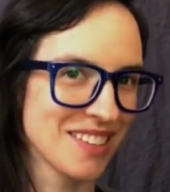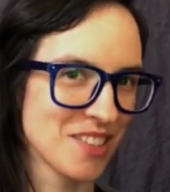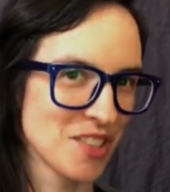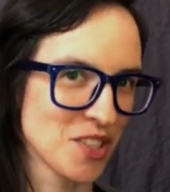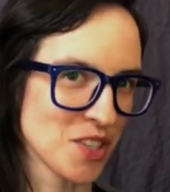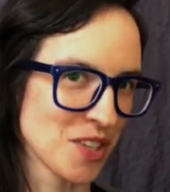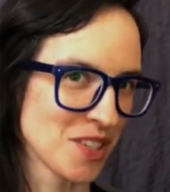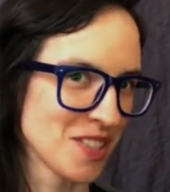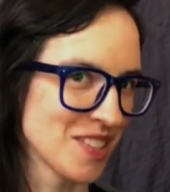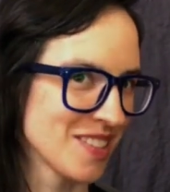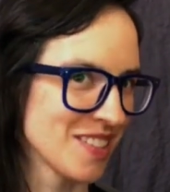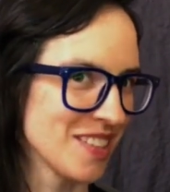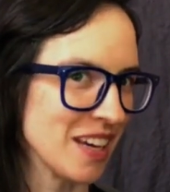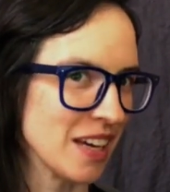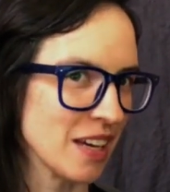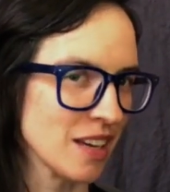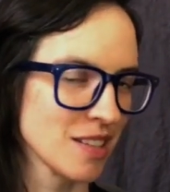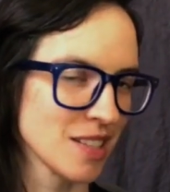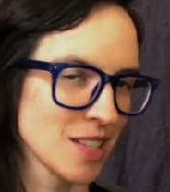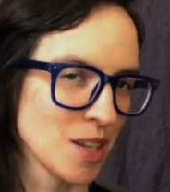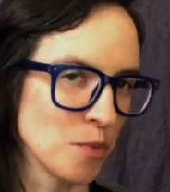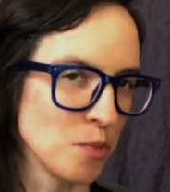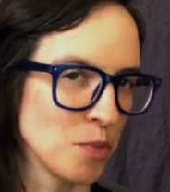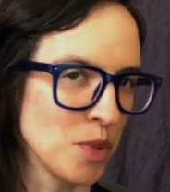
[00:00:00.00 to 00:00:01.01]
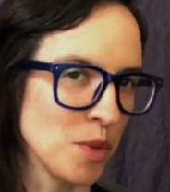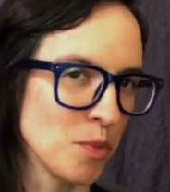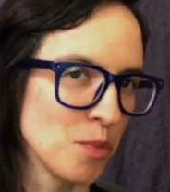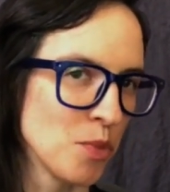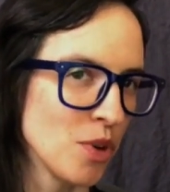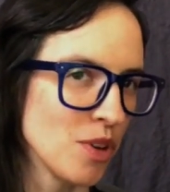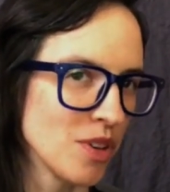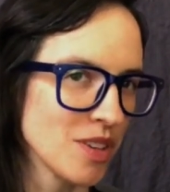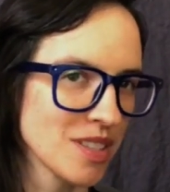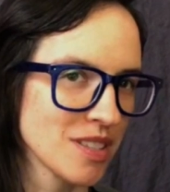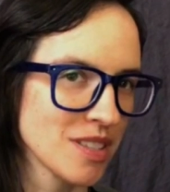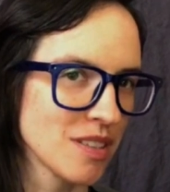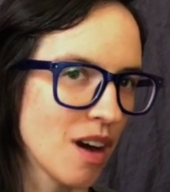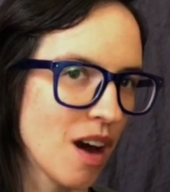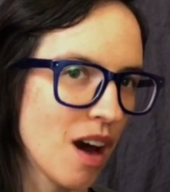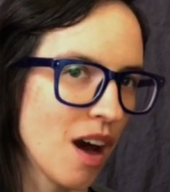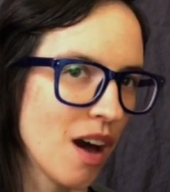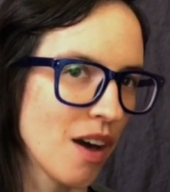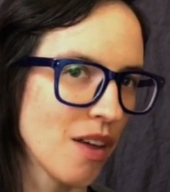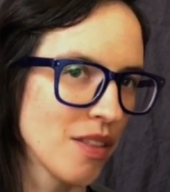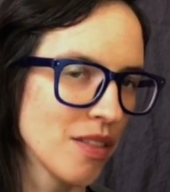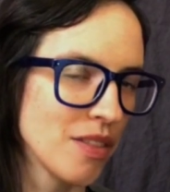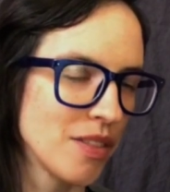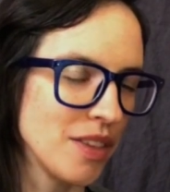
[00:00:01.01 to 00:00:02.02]
just like some people
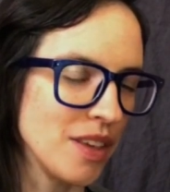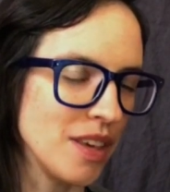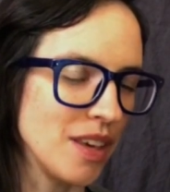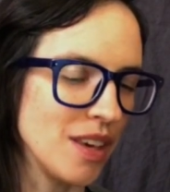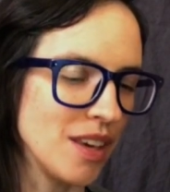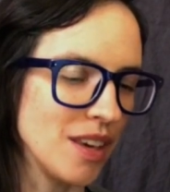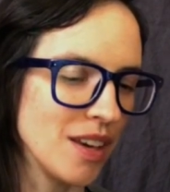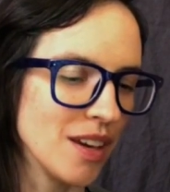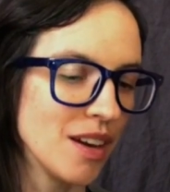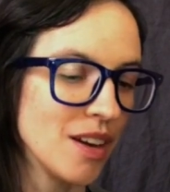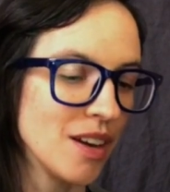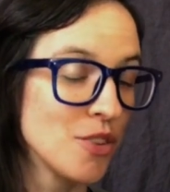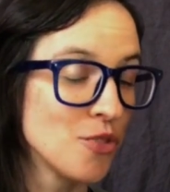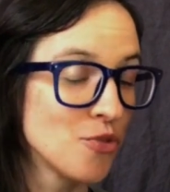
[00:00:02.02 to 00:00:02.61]
saw the